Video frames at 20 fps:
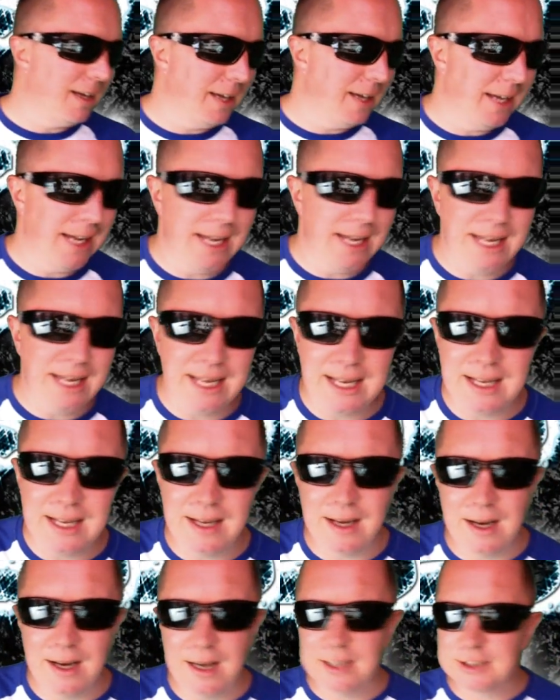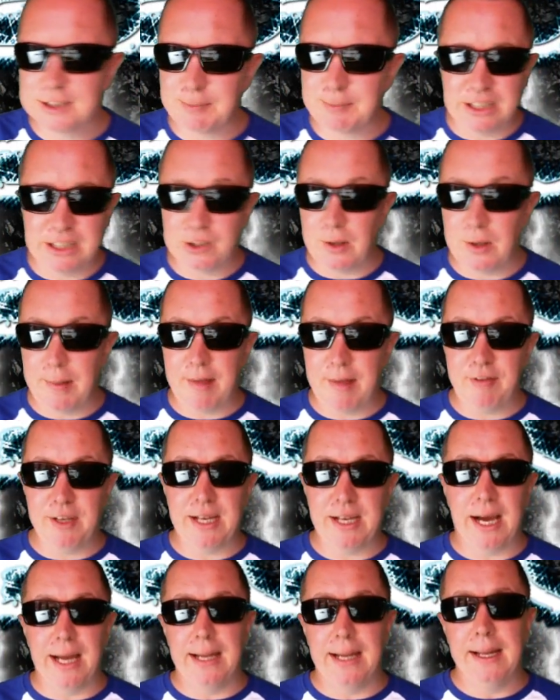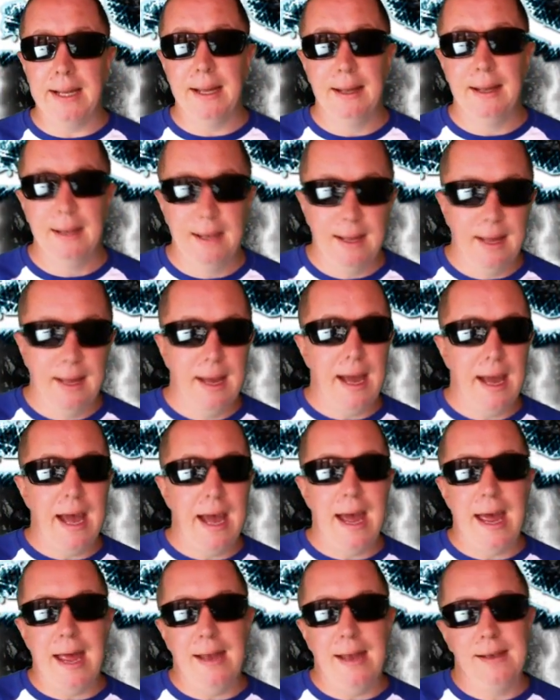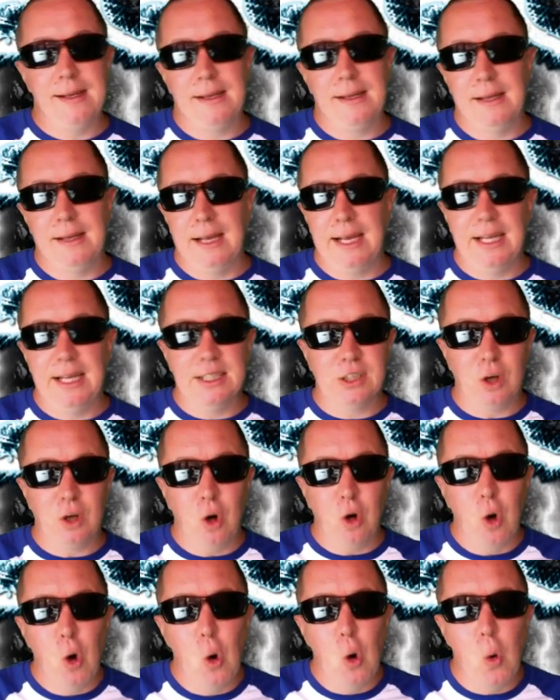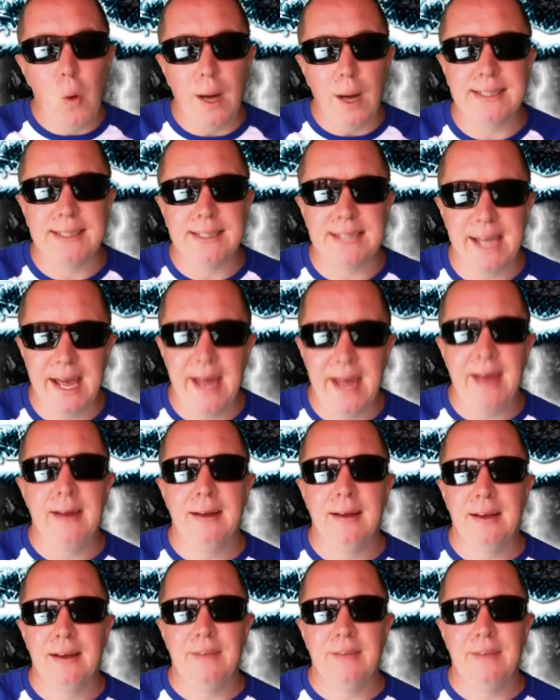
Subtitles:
He speak to him every day, and he is always there.